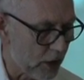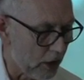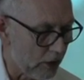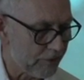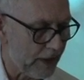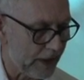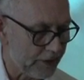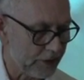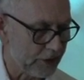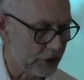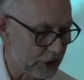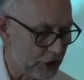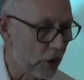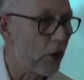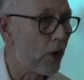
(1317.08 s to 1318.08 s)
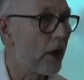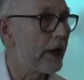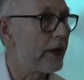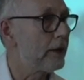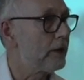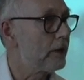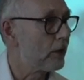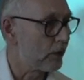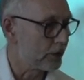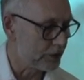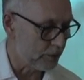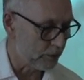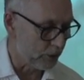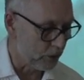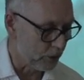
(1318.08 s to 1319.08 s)
of and enjoy or
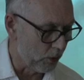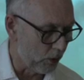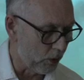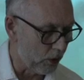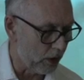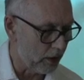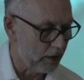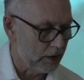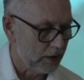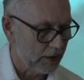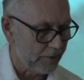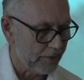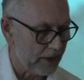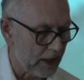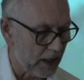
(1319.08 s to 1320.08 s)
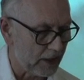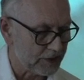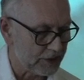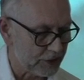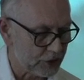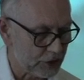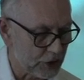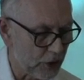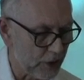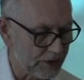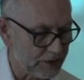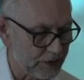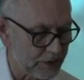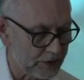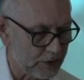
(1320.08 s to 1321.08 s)
deplore the artist's
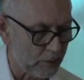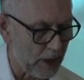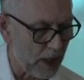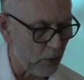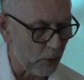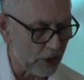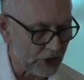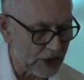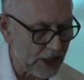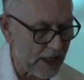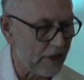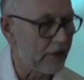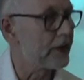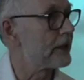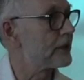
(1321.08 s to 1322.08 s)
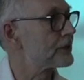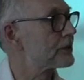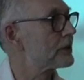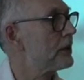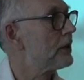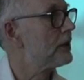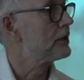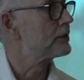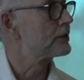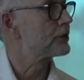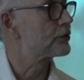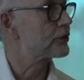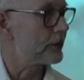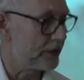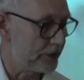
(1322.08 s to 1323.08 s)
choices about which areas to
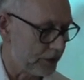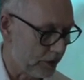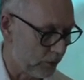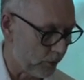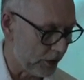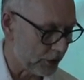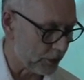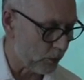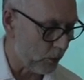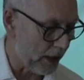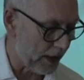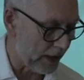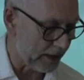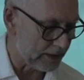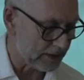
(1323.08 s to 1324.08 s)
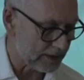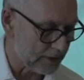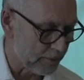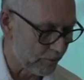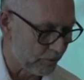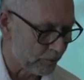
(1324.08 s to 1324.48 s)
treat in which ways.